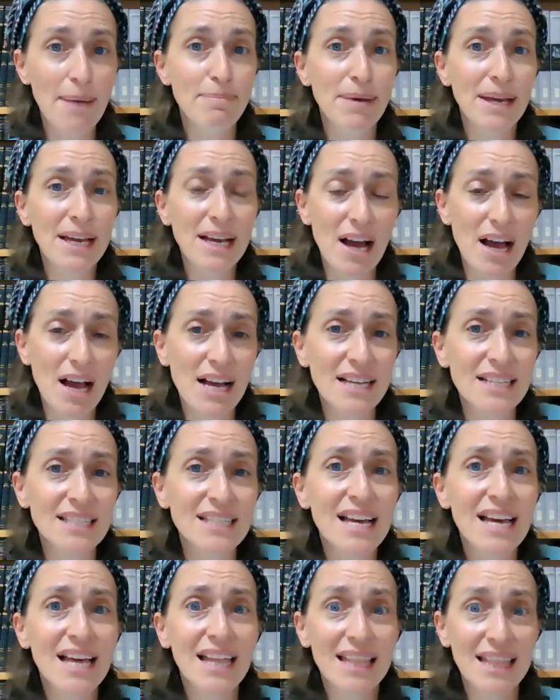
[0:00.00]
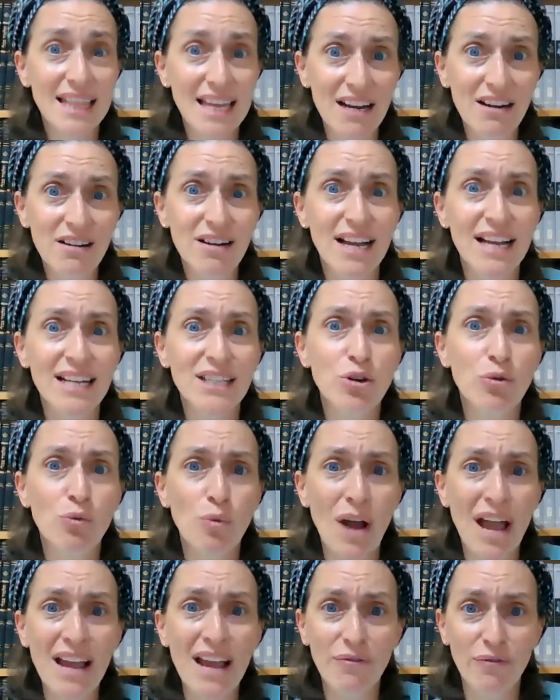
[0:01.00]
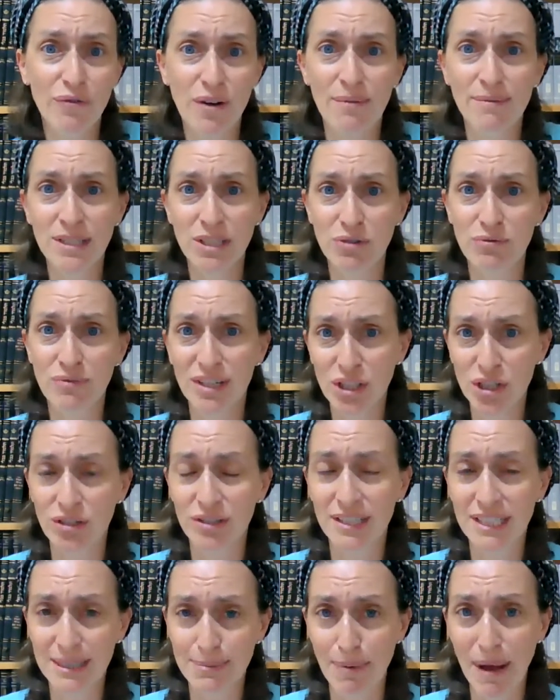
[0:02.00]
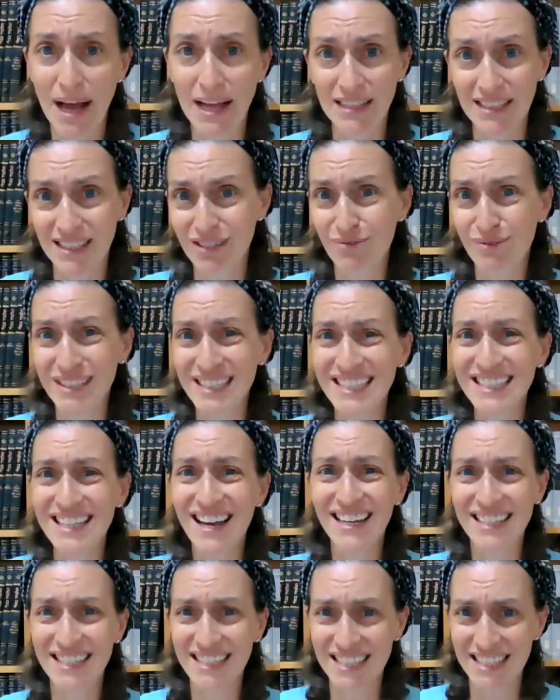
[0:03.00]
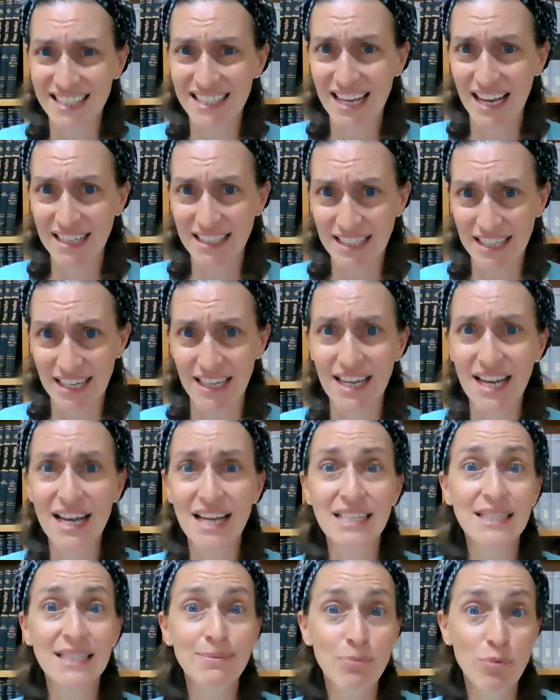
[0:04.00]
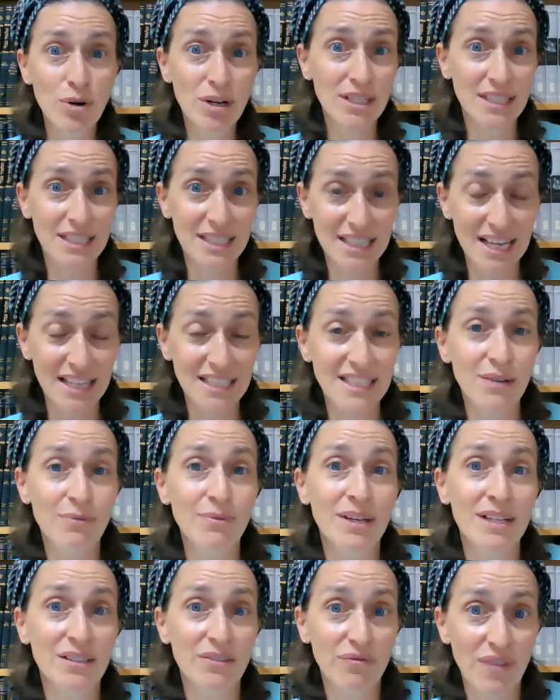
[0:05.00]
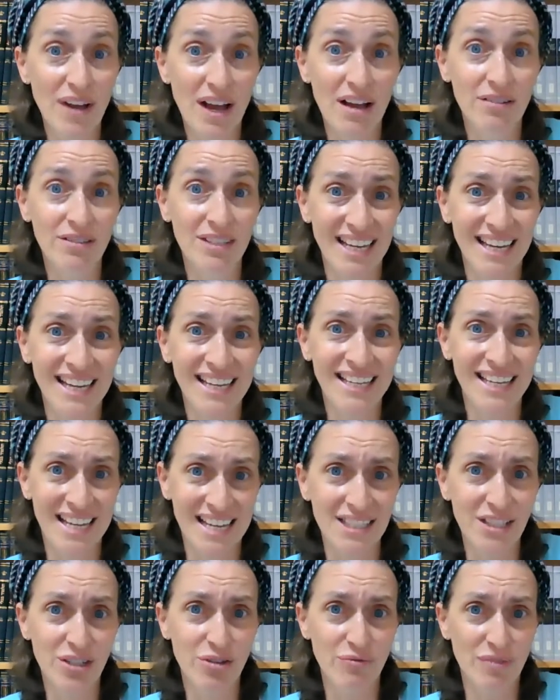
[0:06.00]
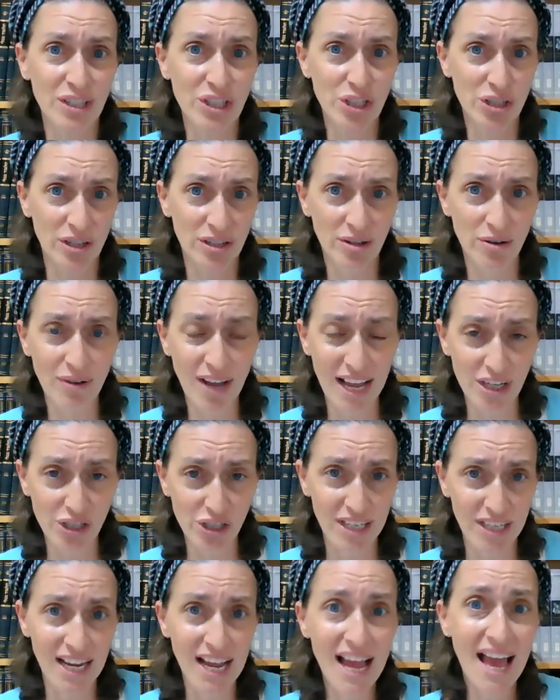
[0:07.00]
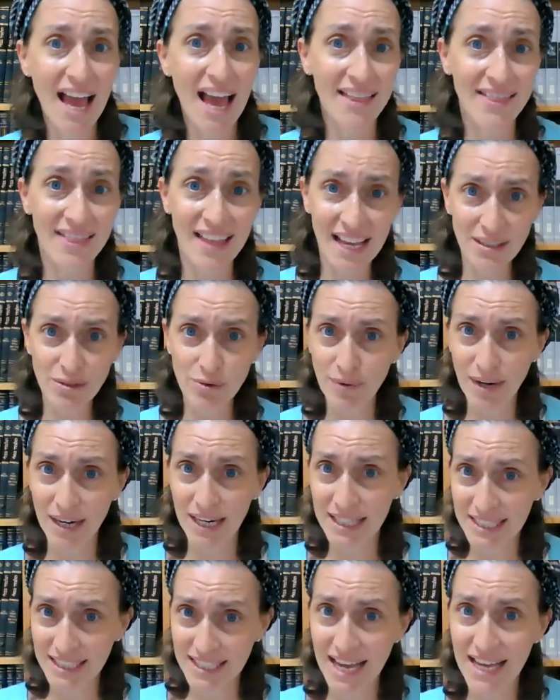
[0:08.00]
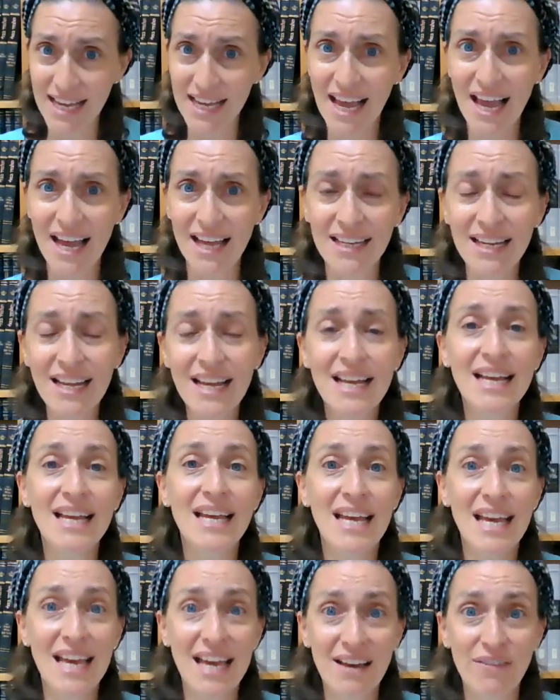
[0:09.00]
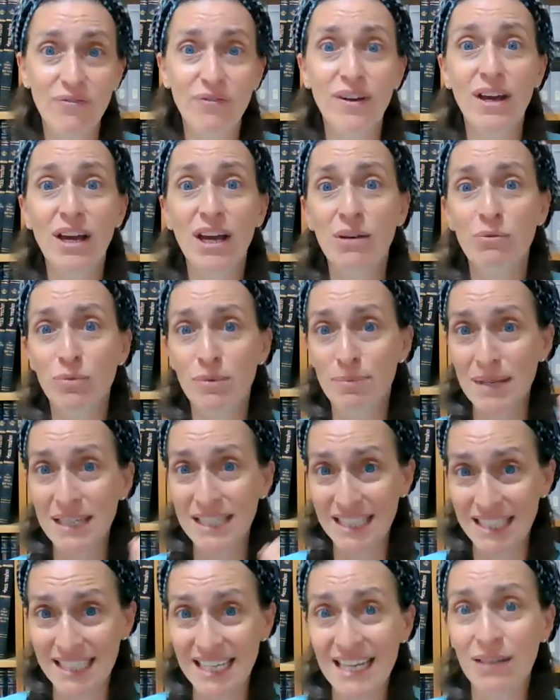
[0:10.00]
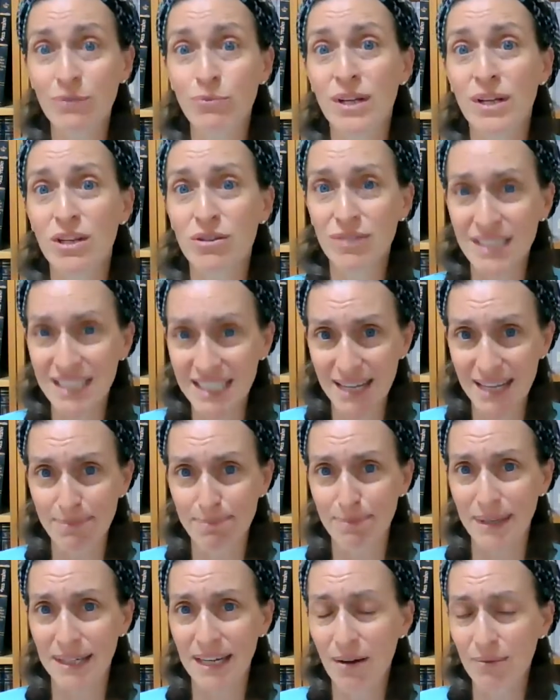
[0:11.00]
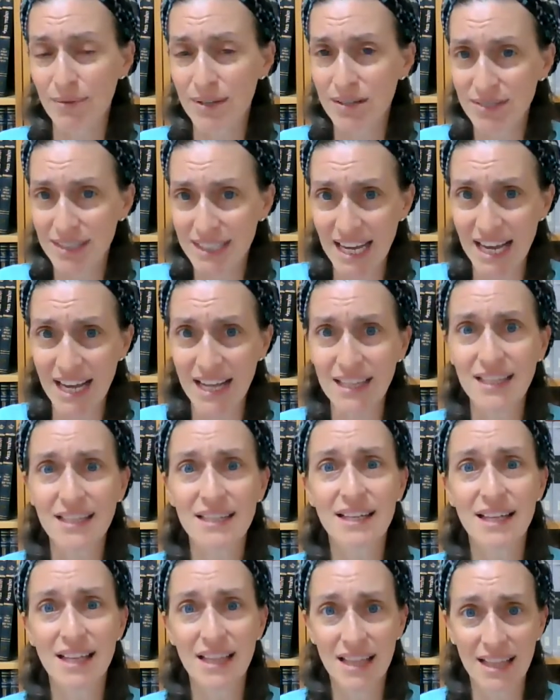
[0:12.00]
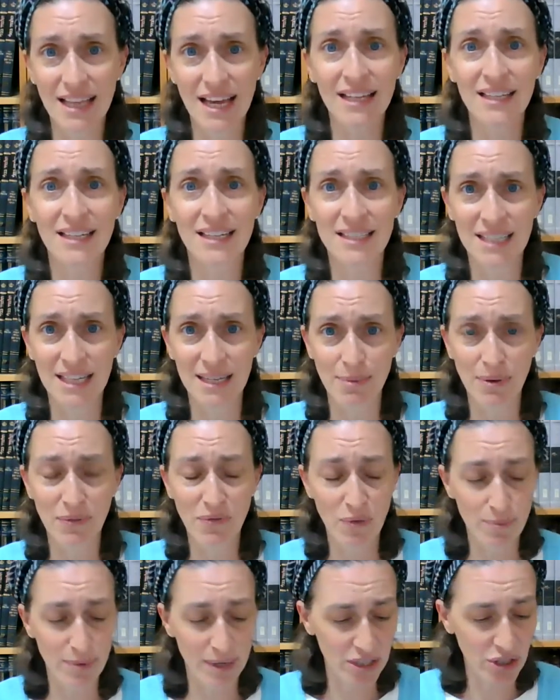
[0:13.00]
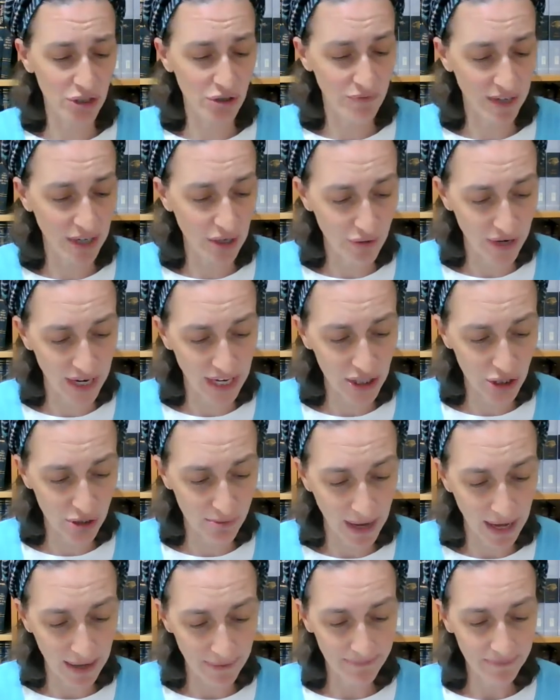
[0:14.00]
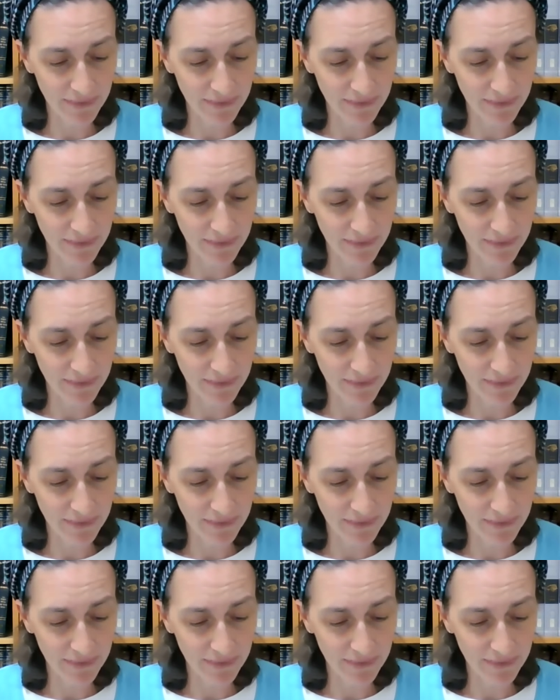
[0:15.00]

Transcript: because there it's away from its original spot. So it's not as disgusting. It's more disgusting when it's found in its original location. And that's when we're going to say again, if it would be seen when you sit, but not when you stand, then it's going to be forbidden to read Kriyat Shema.